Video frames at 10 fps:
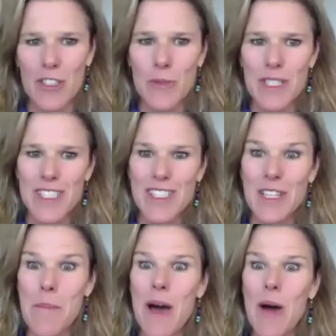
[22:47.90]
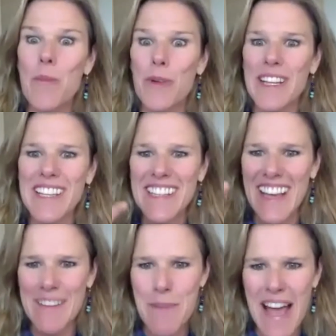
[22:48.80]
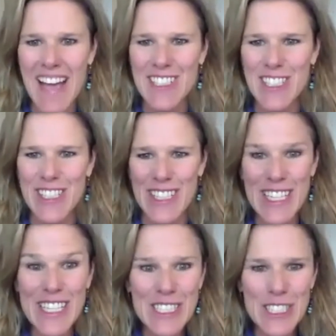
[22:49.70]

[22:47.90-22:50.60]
which is about bringing a passion into